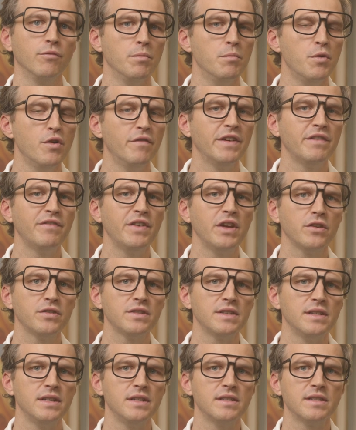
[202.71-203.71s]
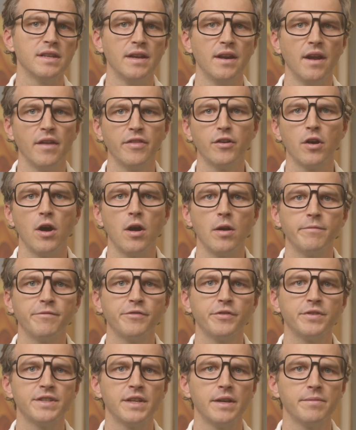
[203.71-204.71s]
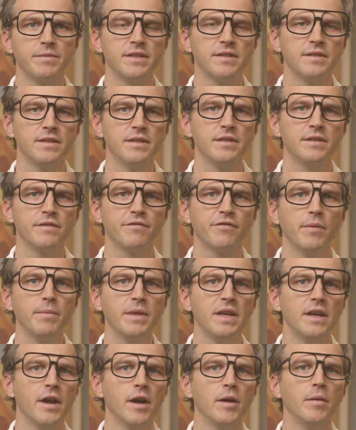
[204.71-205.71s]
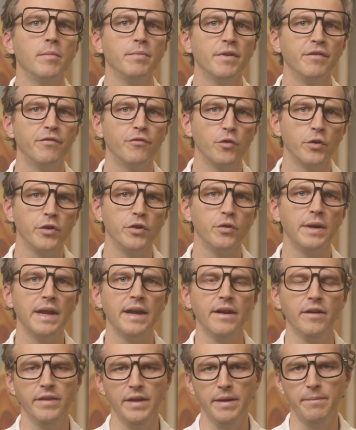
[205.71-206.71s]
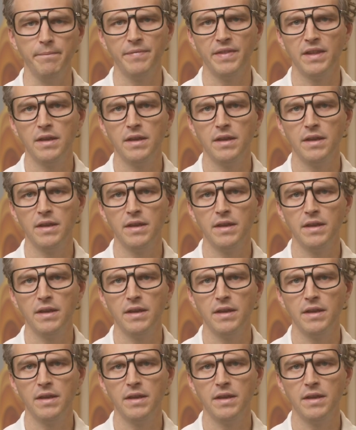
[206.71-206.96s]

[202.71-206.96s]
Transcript: removing VOCs and other harmful substances from the air before you inhale them.